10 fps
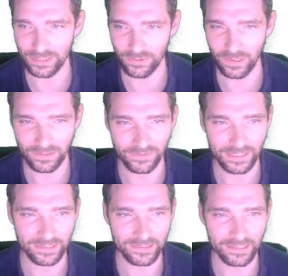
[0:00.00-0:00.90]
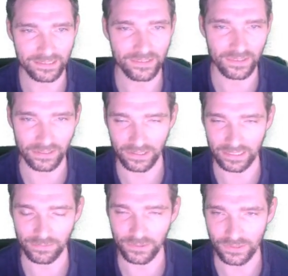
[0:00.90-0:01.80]
it qualifies and so they were
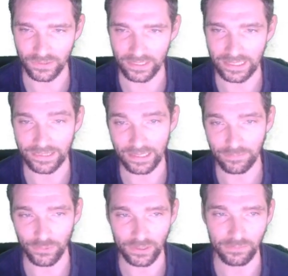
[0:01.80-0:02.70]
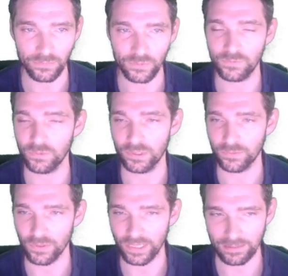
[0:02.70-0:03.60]
able to then at that point move forward
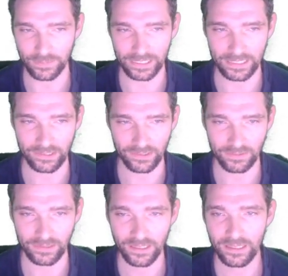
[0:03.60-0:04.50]
with the application